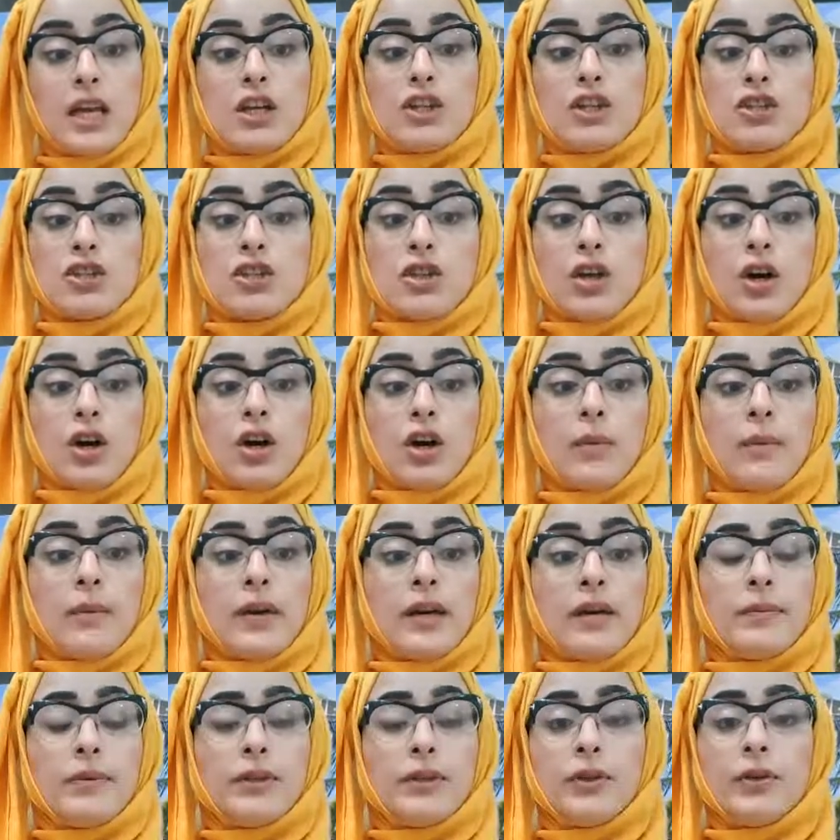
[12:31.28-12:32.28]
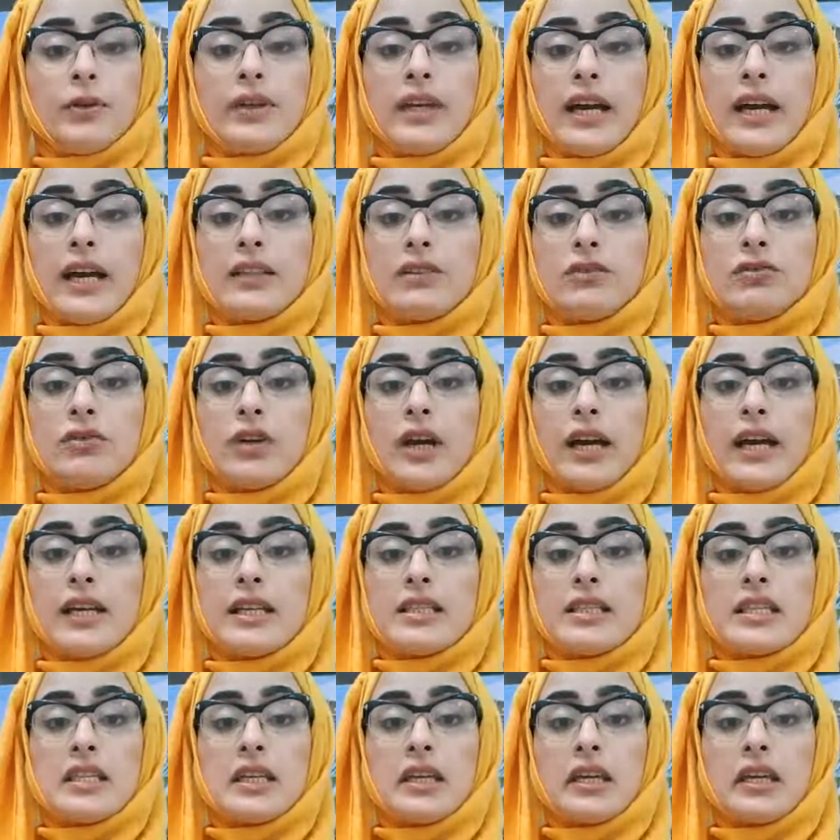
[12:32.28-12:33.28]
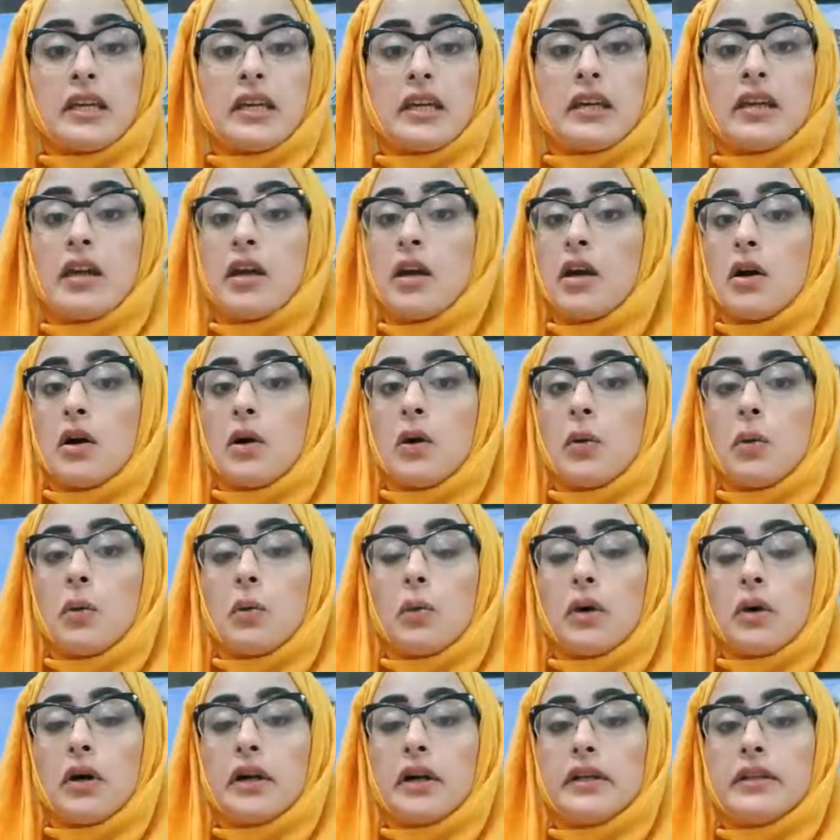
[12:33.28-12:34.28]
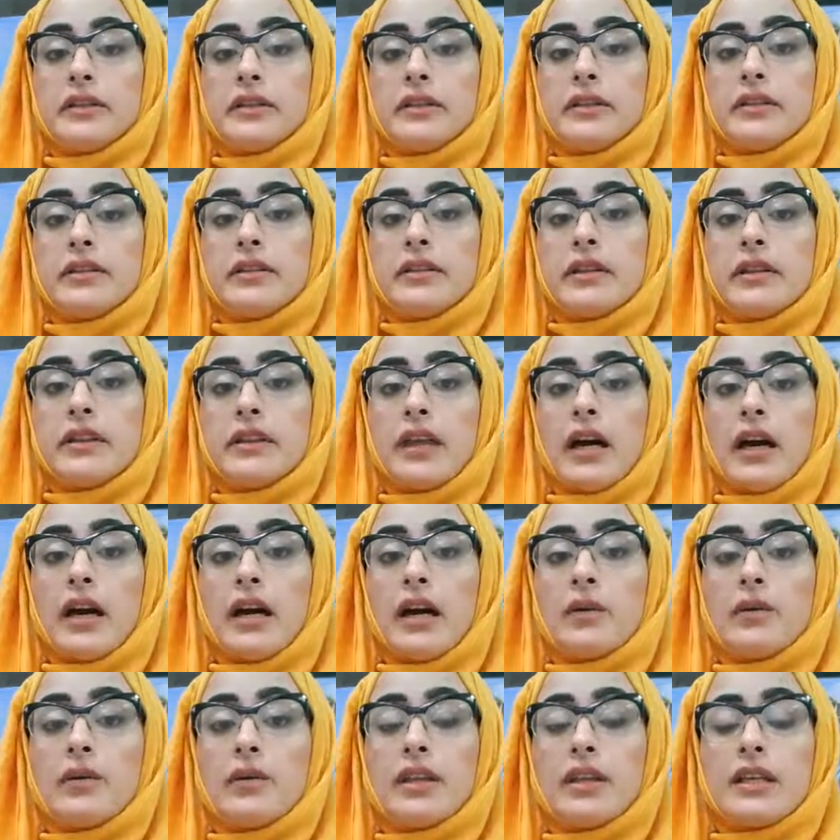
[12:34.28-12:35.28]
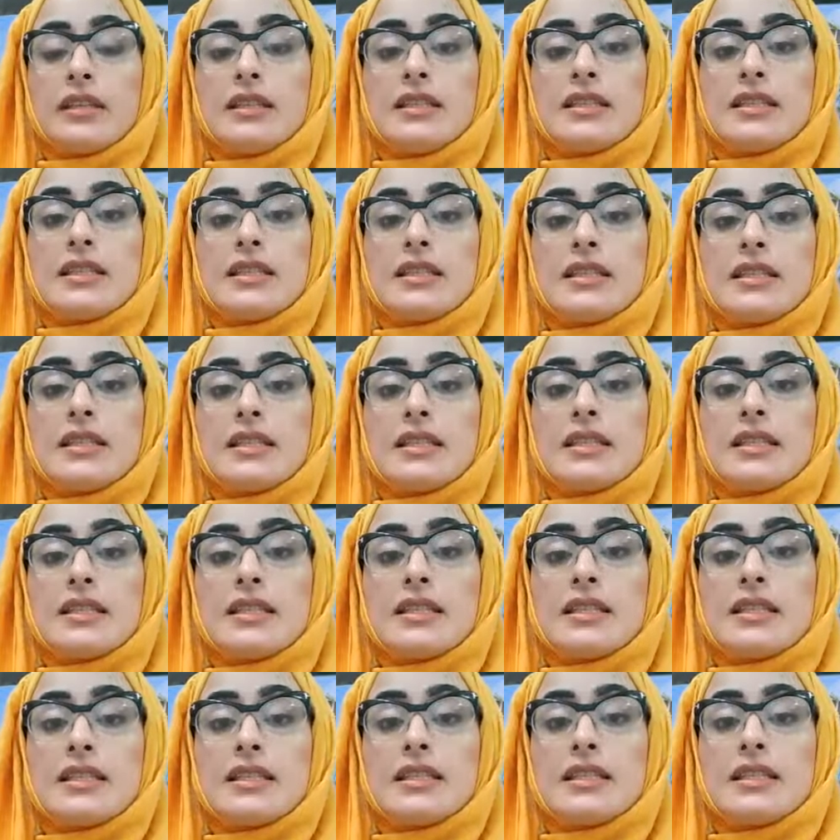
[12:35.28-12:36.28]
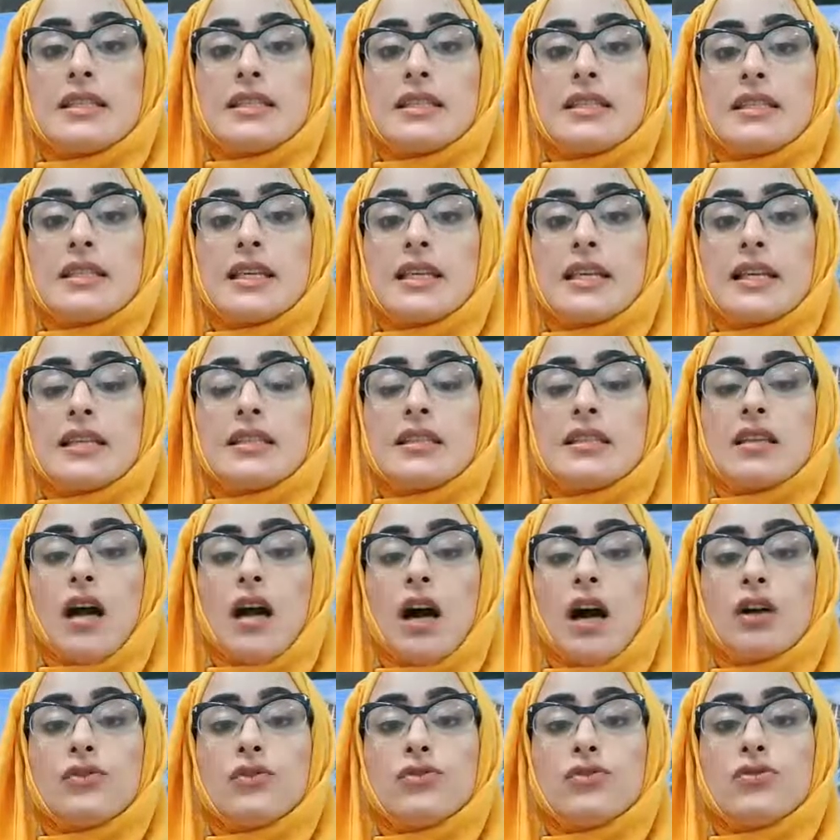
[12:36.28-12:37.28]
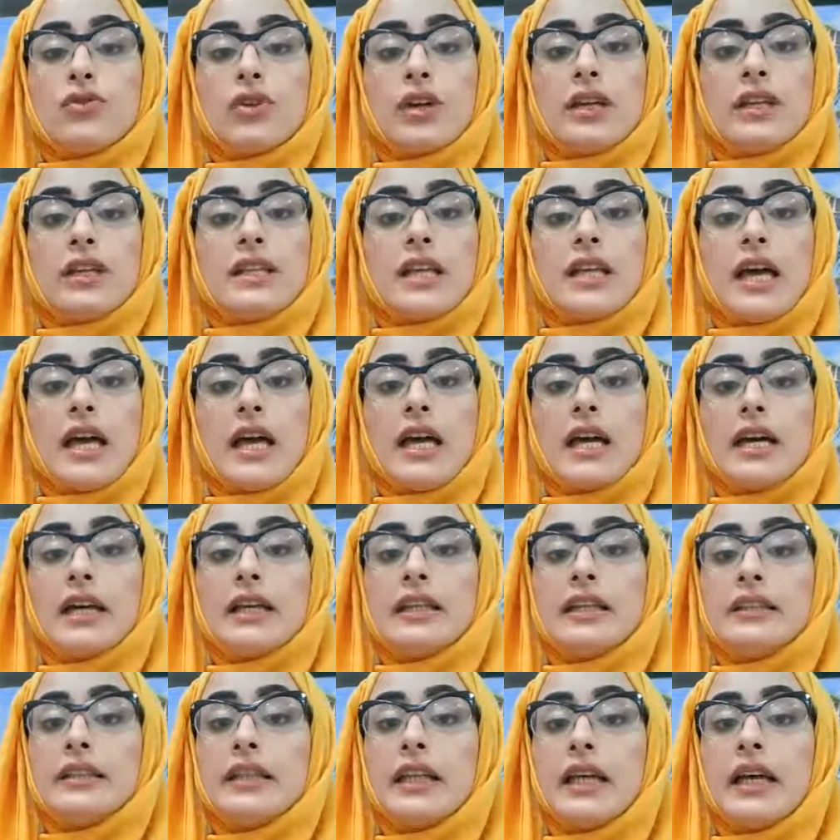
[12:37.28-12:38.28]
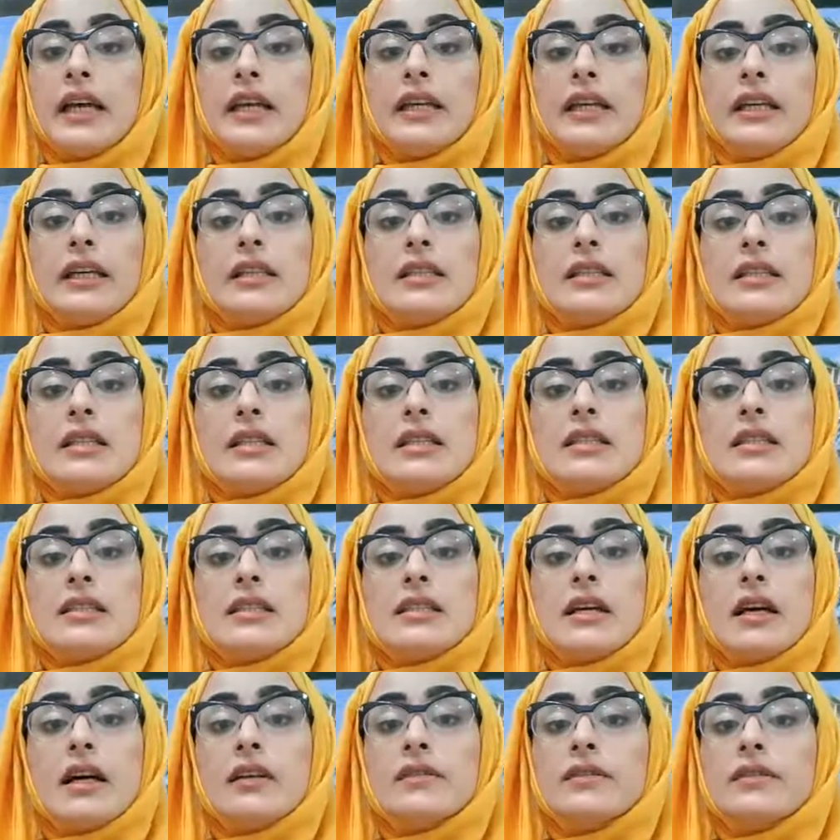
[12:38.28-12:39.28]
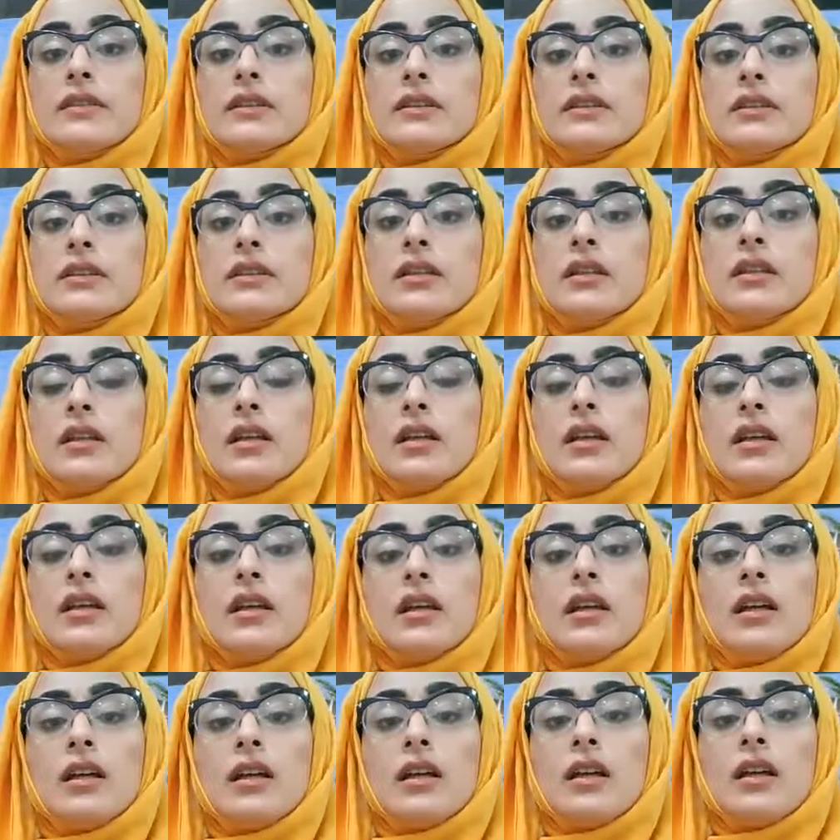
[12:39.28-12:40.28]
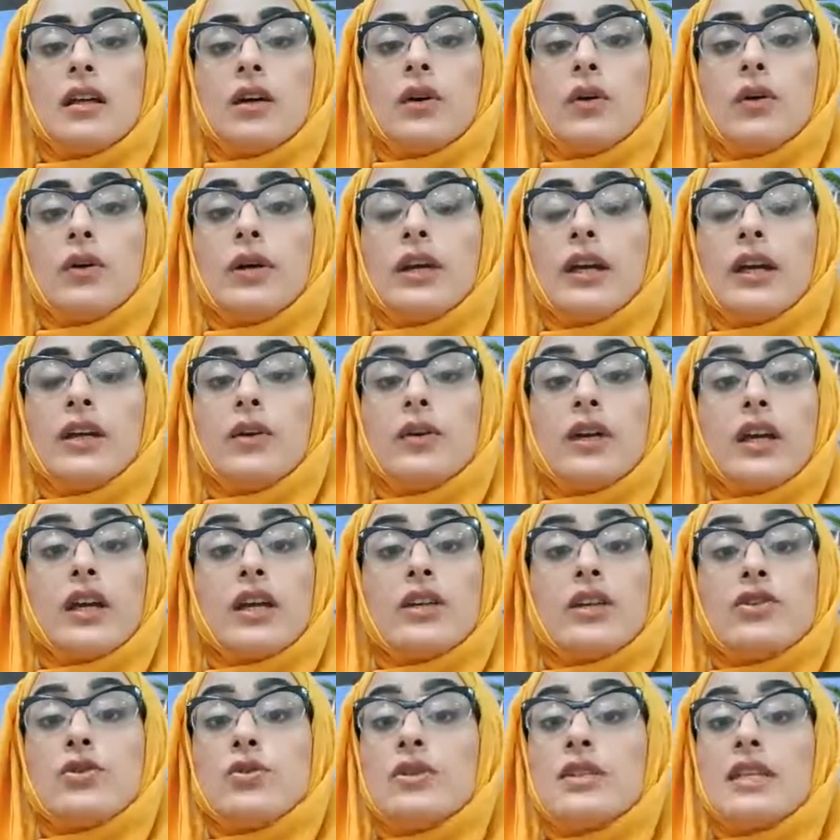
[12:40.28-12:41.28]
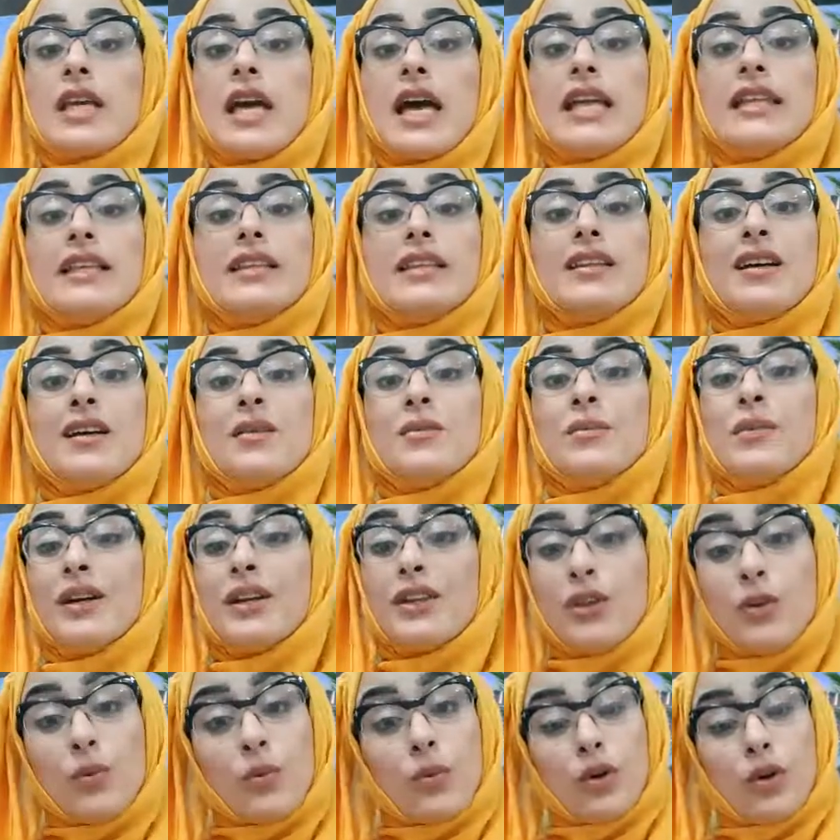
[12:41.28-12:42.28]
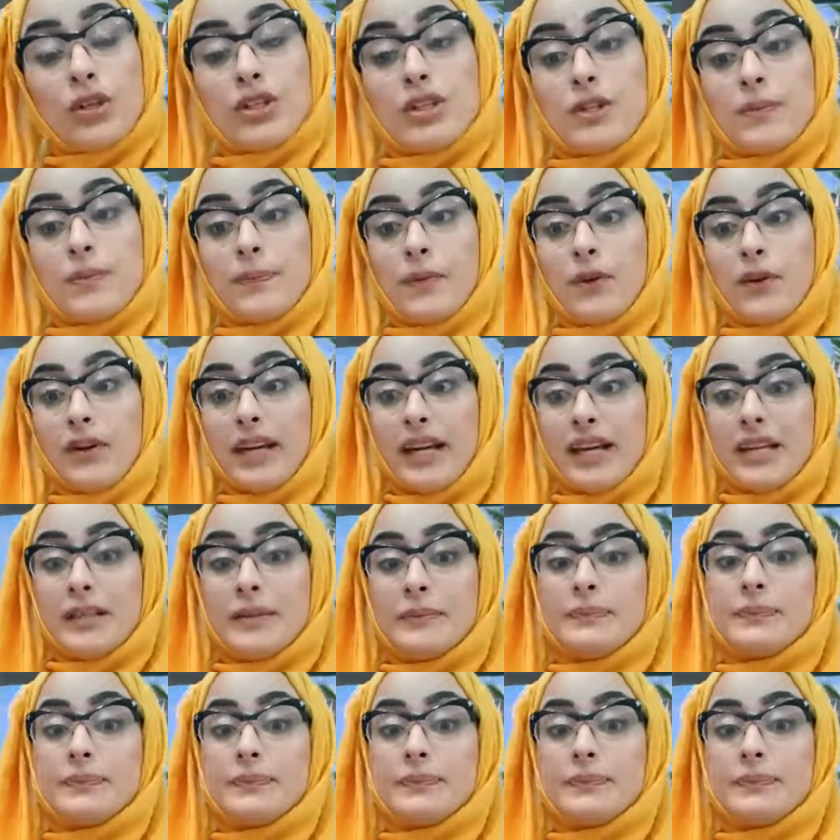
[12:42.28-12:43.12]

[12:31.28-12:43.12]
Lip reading: So maybe you can write here 1687. Okay, you can choose any number you want. Okay?